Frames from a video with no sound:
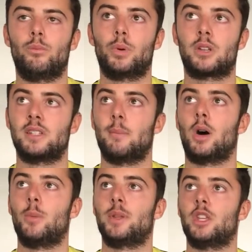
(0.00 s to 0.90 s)
Because it
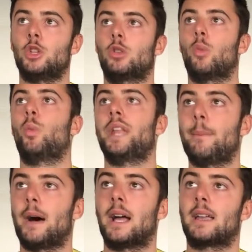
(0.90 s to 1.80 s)
might be that you can win
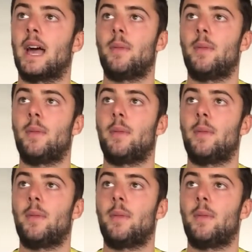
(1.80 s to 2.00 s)
it back